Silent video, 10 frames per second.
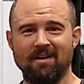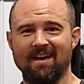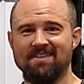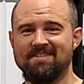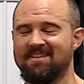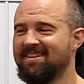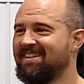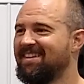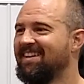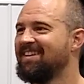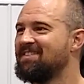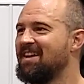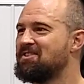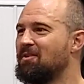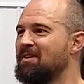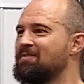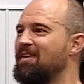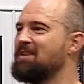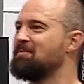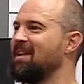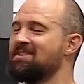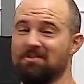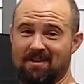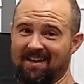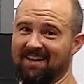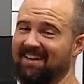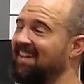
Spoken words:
guest, not showing his face, but that's okay.